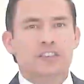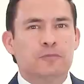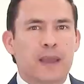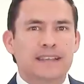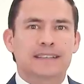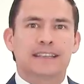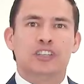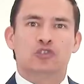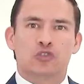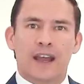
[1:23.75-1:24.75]
to basically
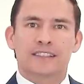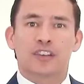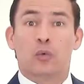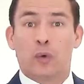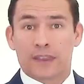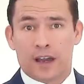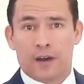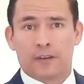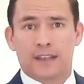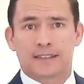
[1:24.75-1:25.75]
dress with
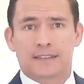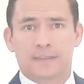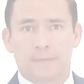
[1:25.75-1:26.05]
confidence.